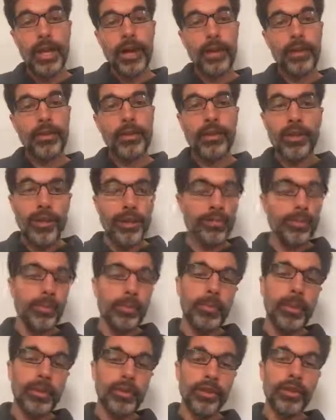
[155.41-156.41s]
You know, if
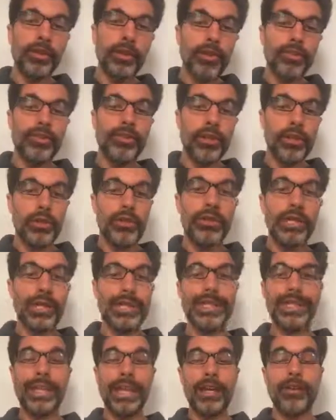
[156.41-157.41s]
somebody's looking for a
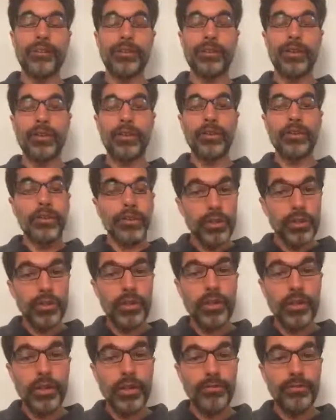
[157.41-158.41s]
unique gift, they're usually
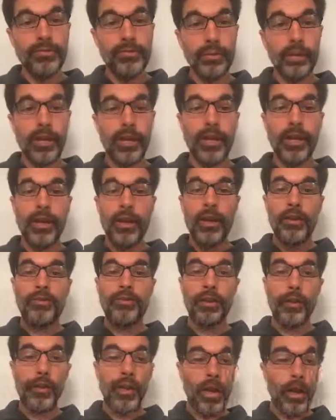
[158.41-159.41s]
looking for it
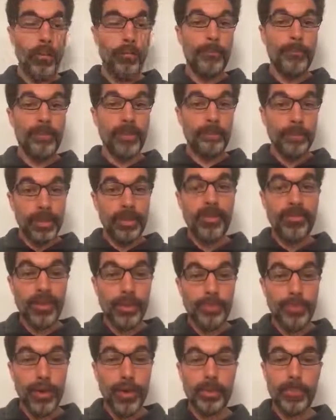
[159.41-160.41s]
for a
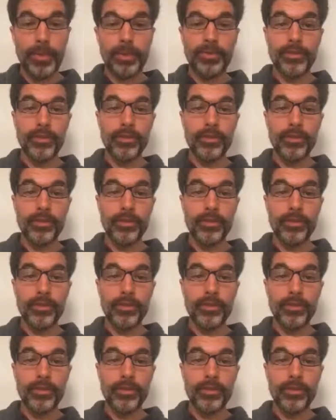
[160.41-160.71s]
specific purpose.